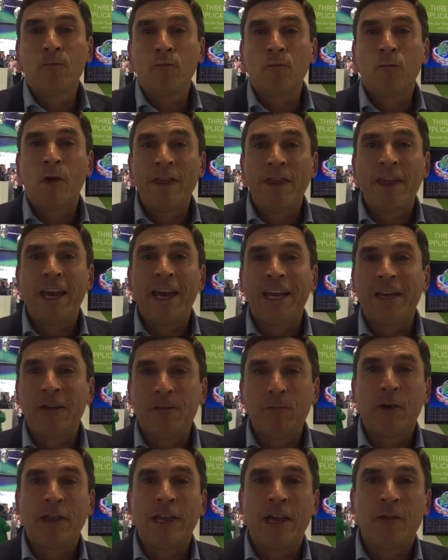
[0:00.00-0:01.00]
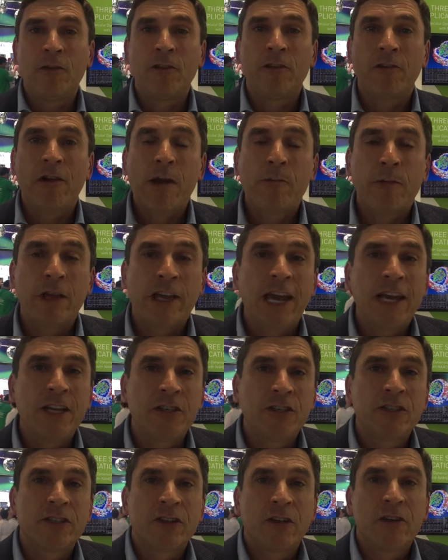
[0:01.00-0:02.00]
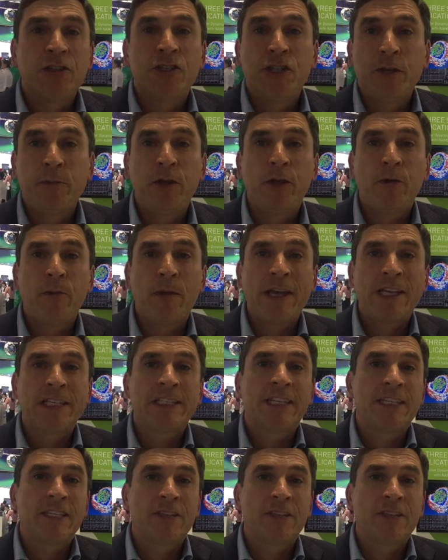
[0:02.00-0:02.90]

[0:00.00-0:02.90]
when they run their applications on a GPU basis.